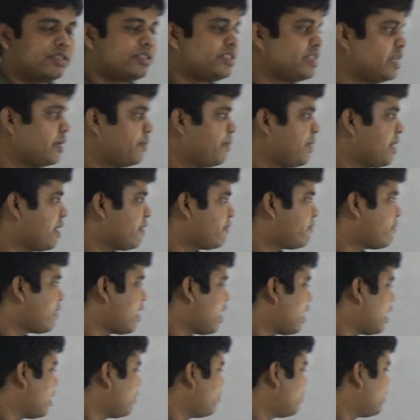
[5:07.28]
GPA
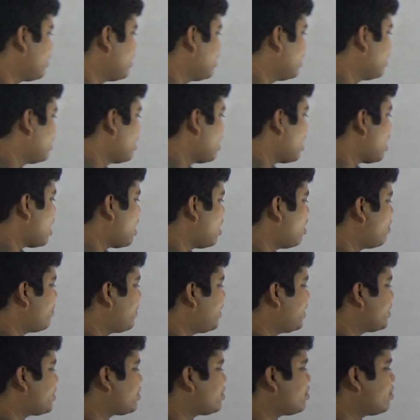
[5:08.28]
5, how
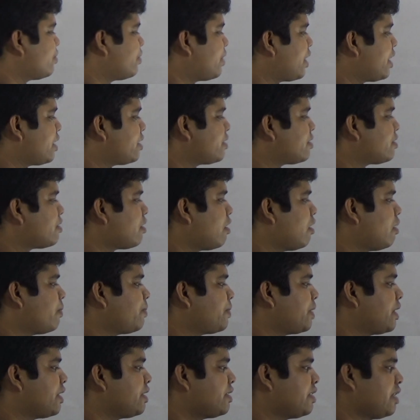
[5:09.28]
many students
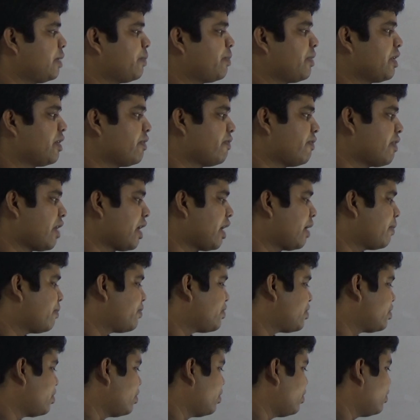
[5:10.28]
obtain GPA 5?
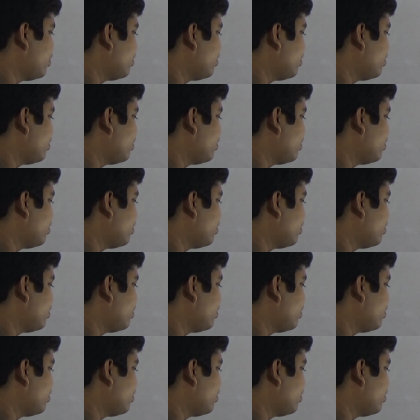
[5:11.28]
So